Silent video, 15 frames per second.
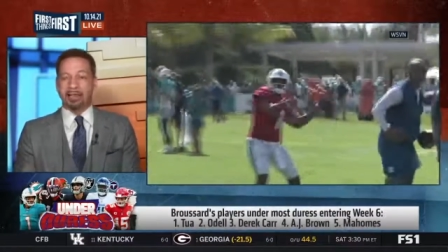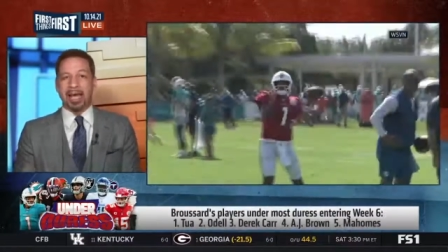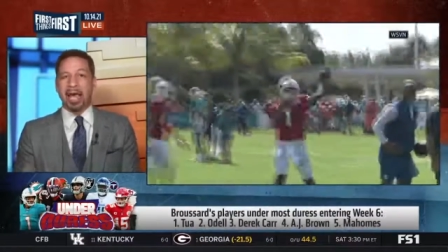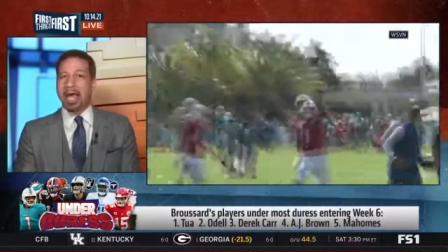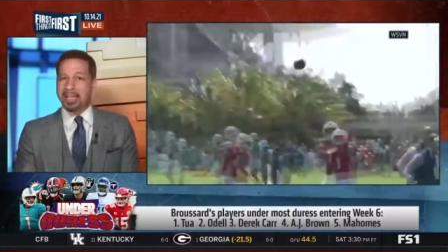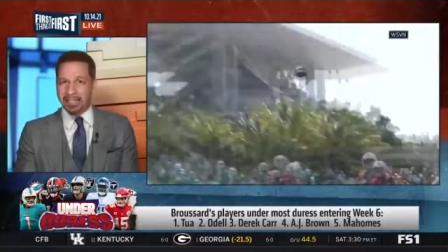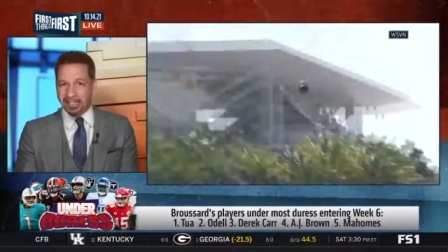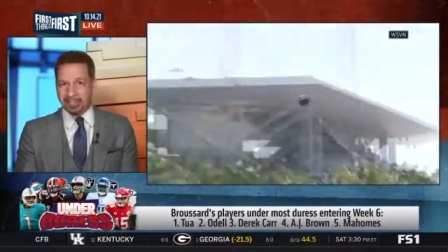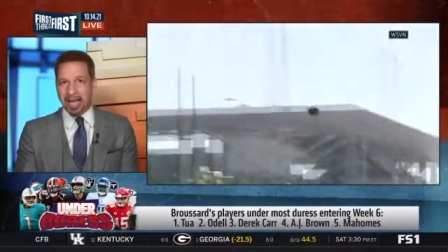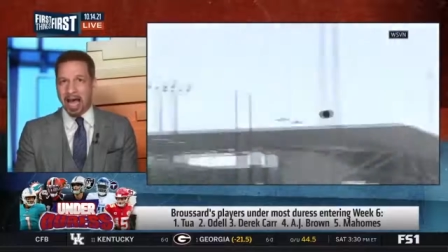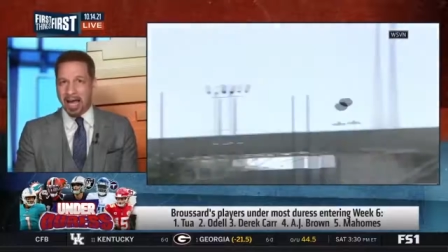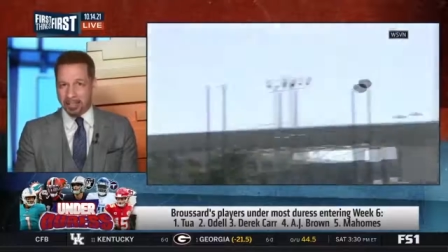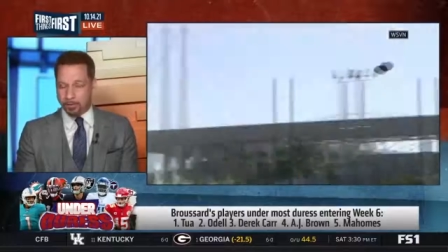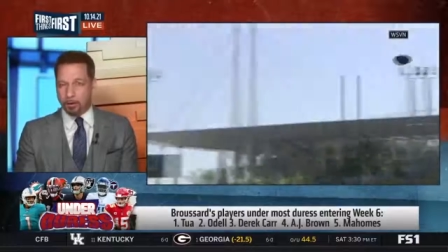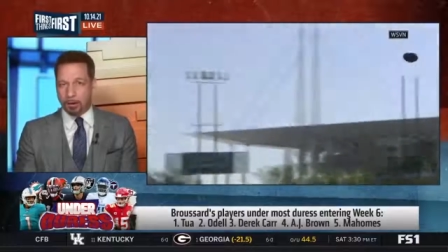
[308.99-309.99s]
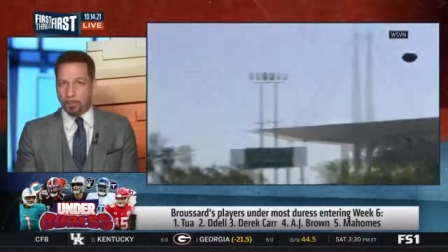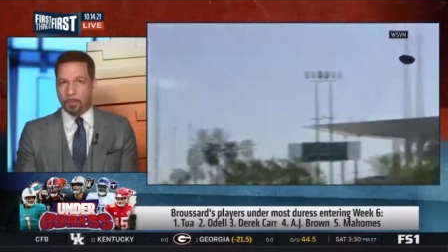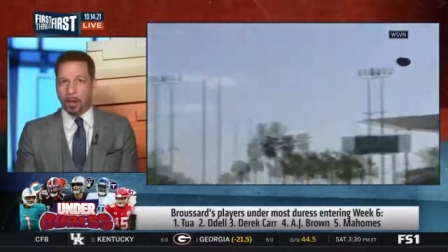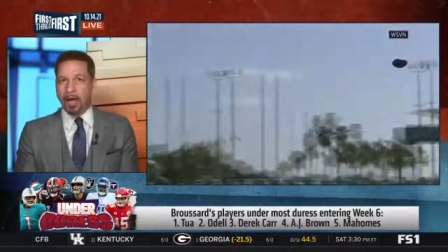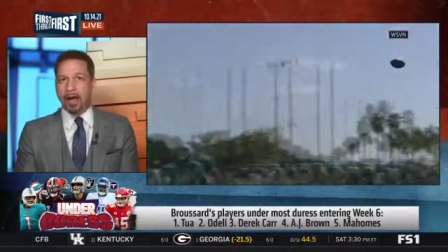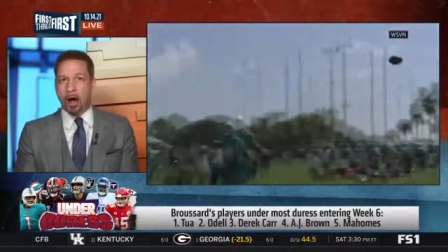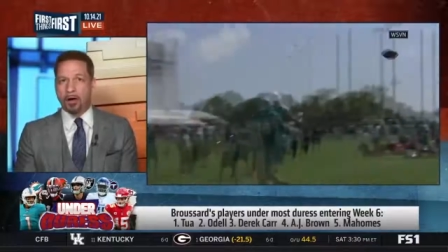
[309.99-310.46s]
Now, they had designs on the
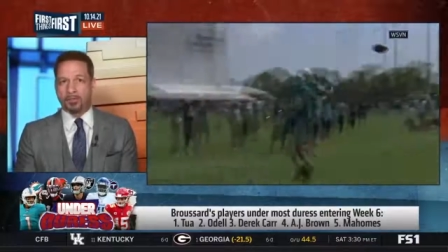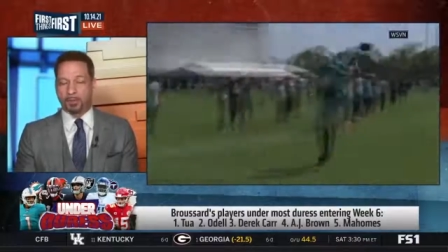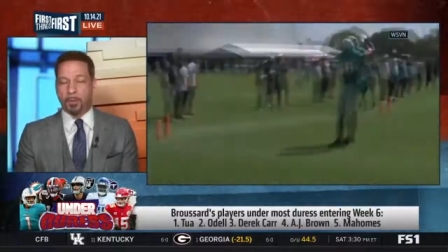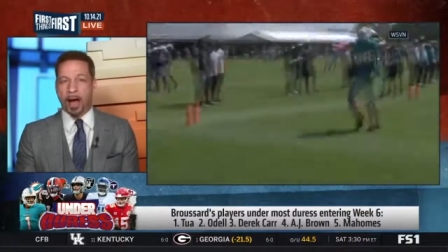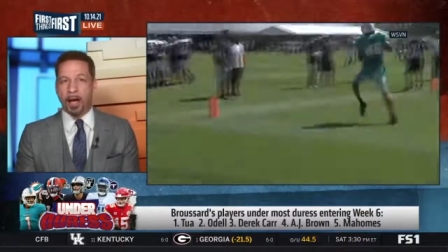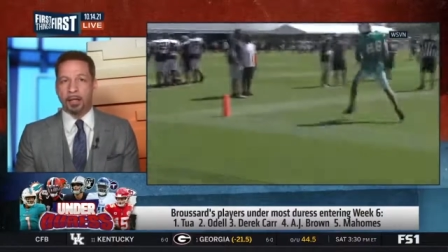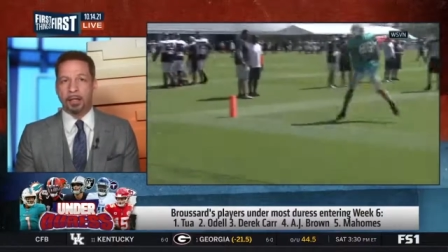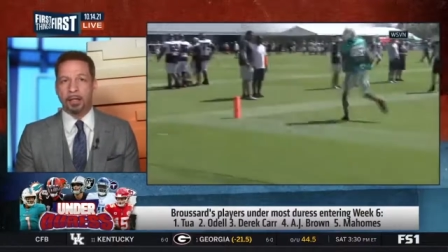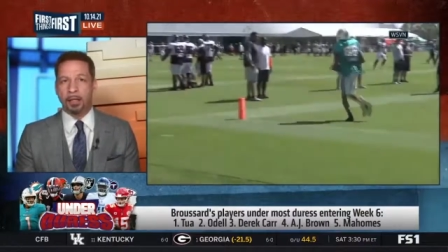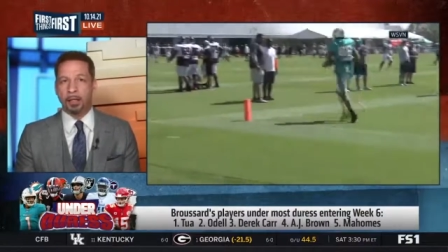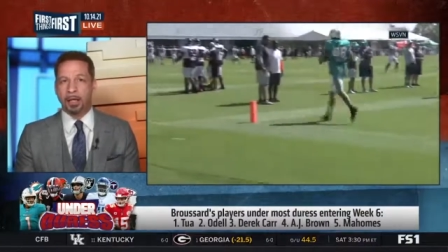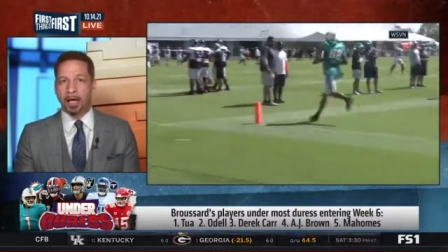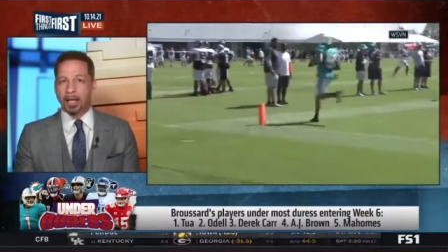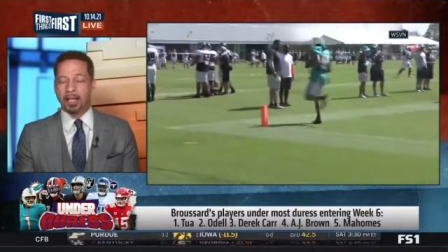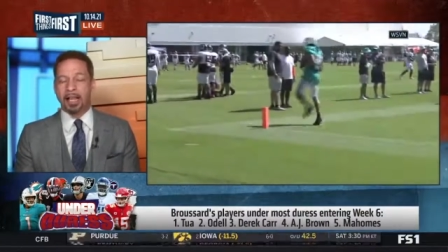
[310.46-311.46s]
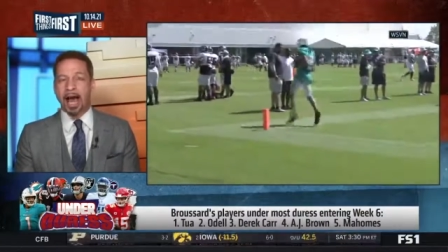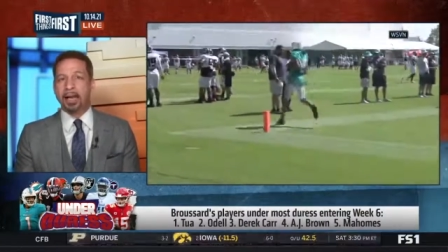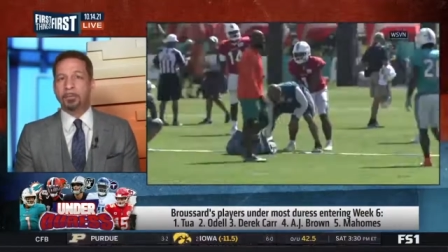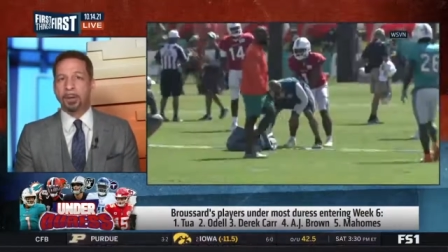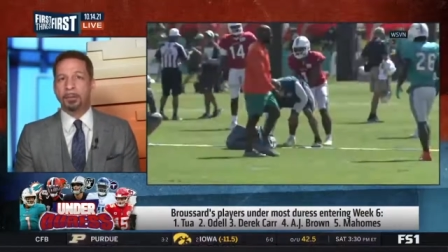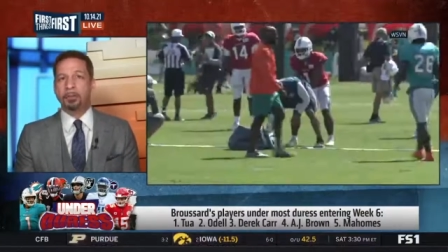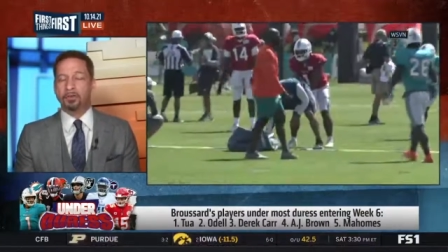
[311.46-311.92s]
playoff spot, and a
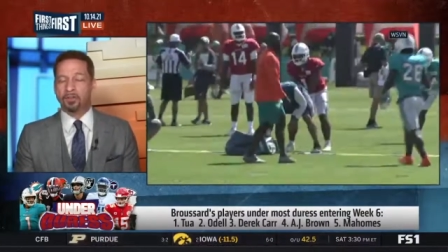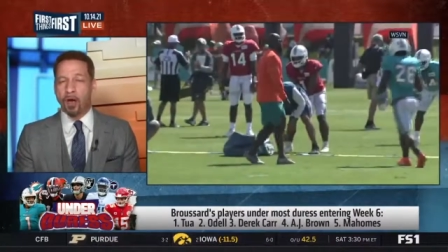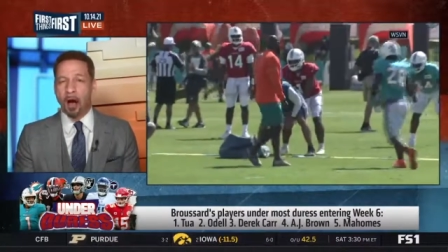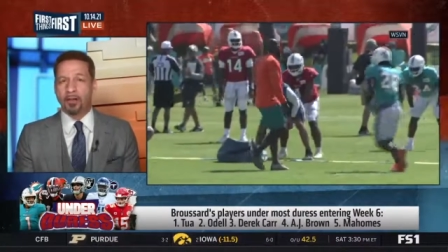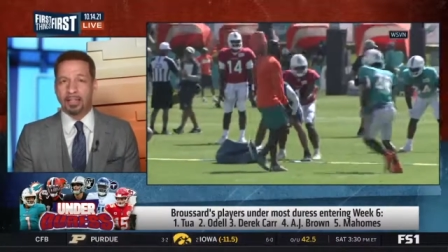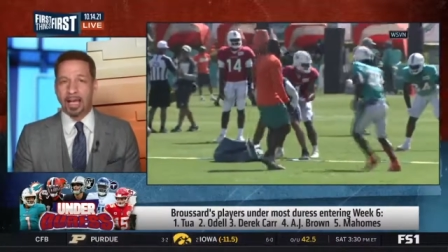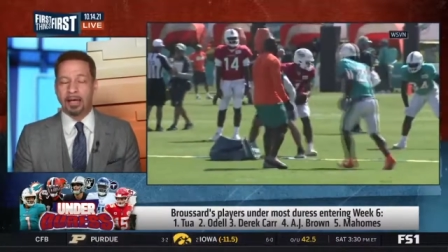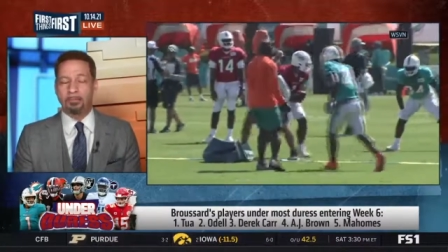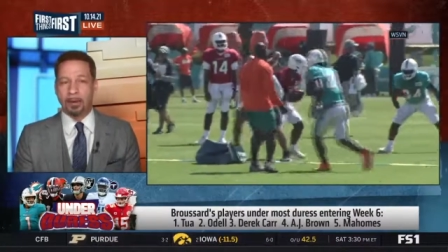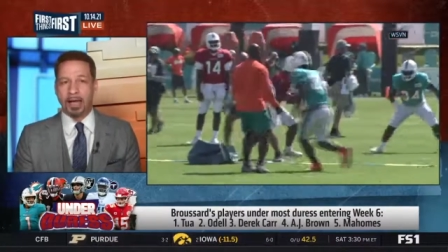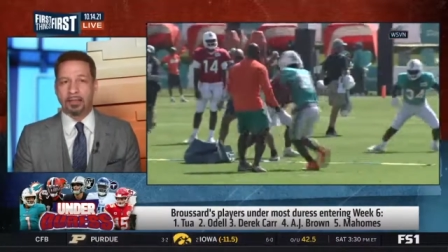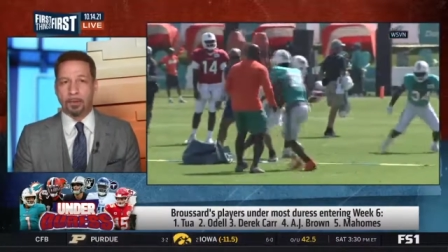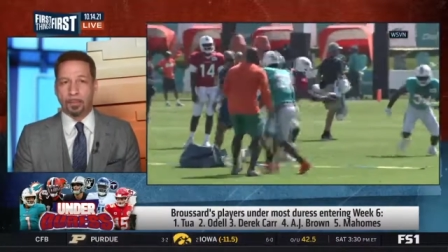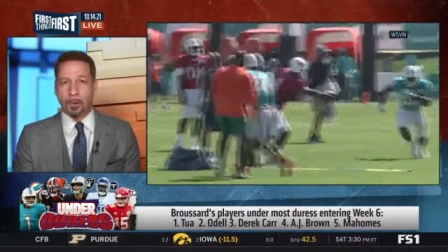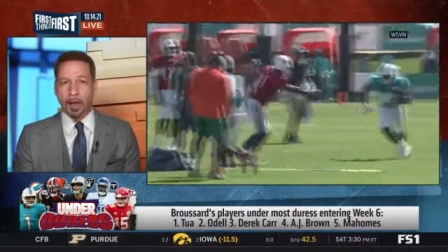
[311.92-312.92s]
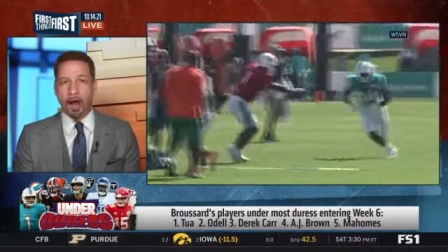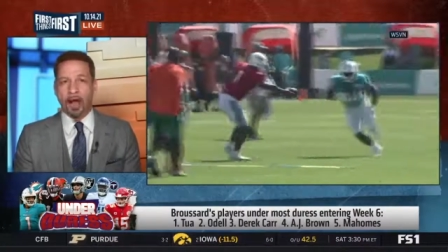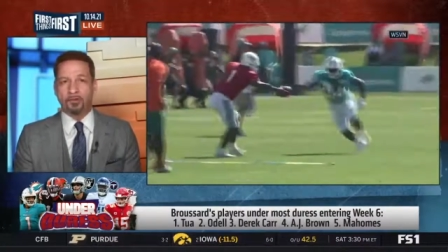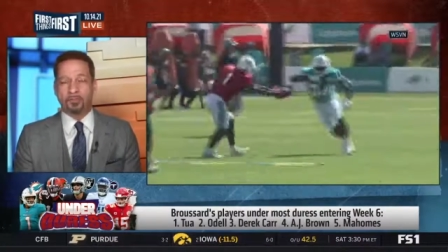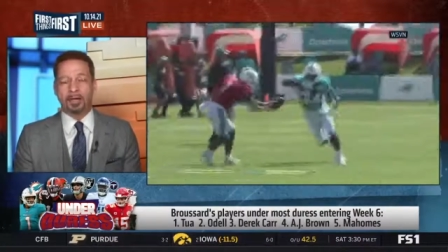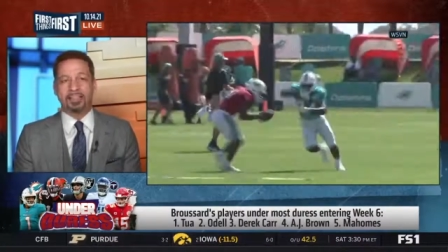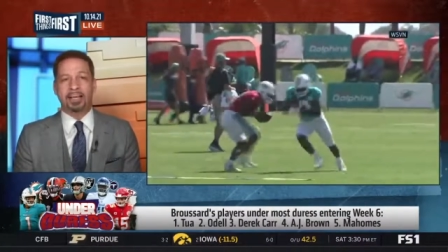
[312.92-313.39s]
lot of people thought they'd make the
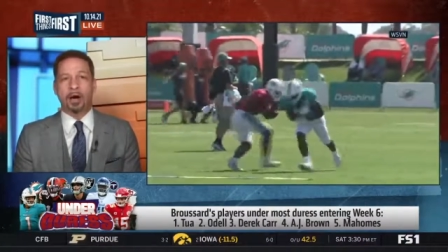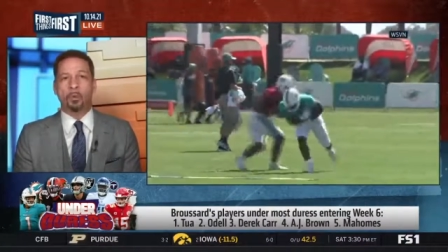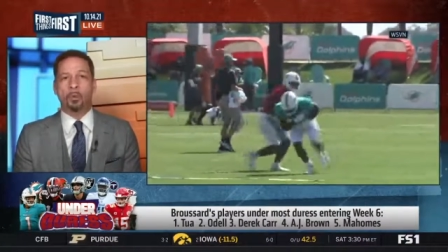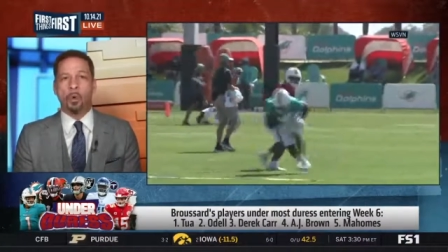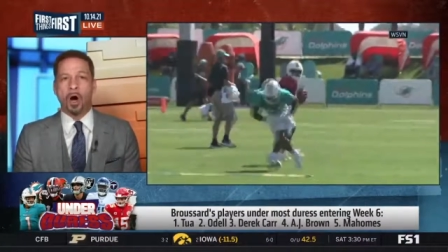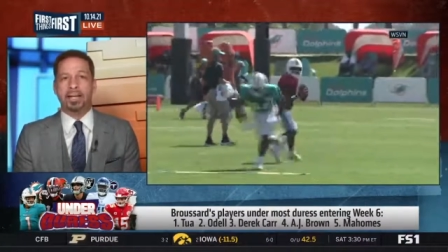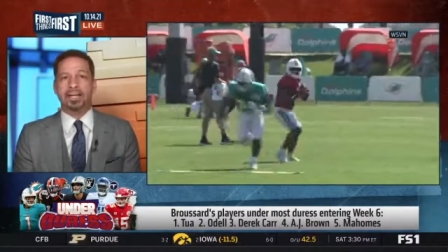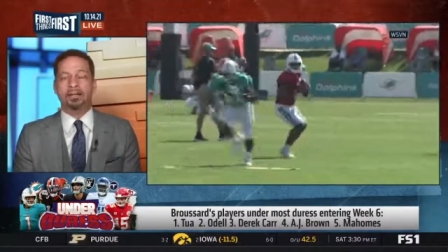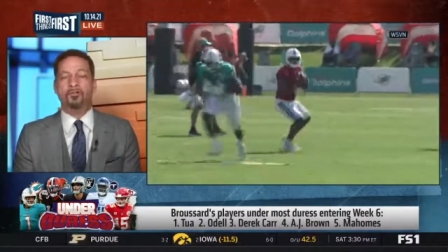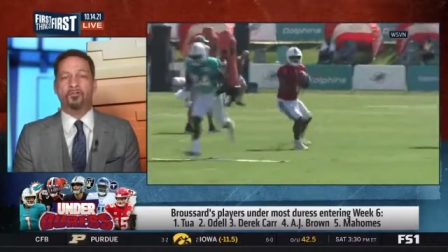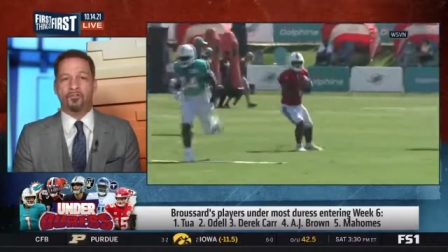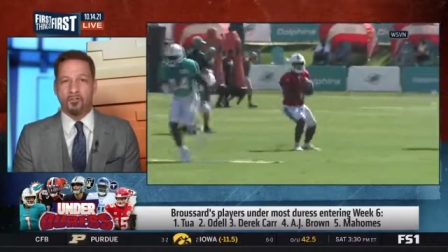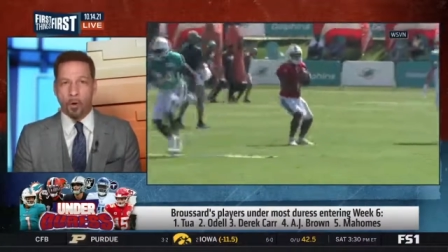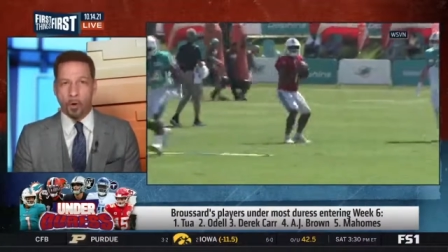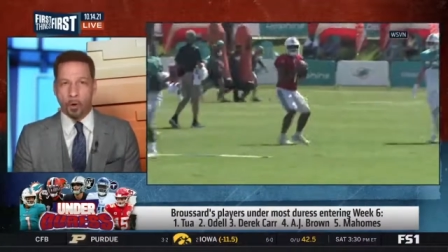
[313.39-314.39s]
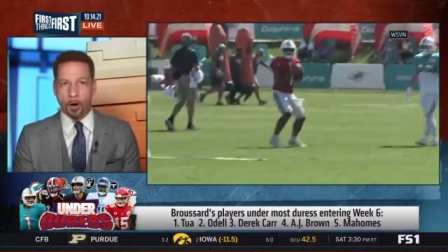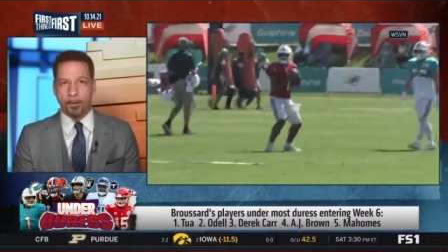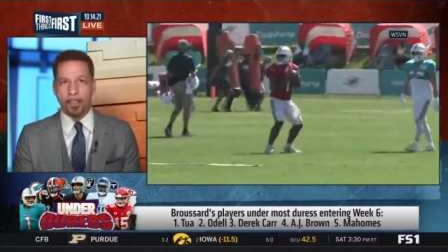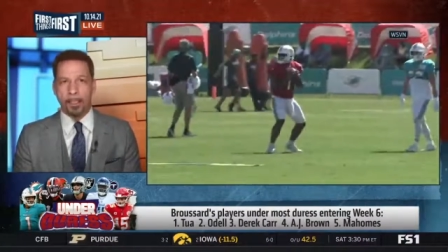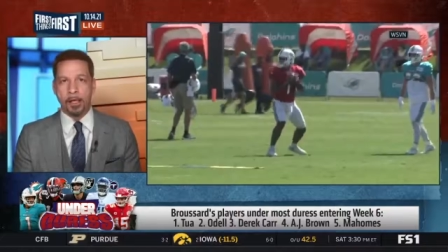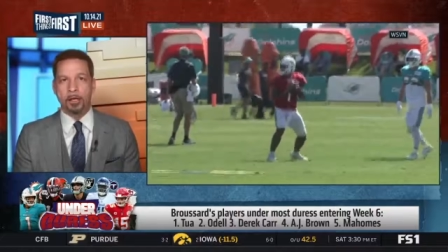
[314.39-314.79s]
playoffs, but they're one in four.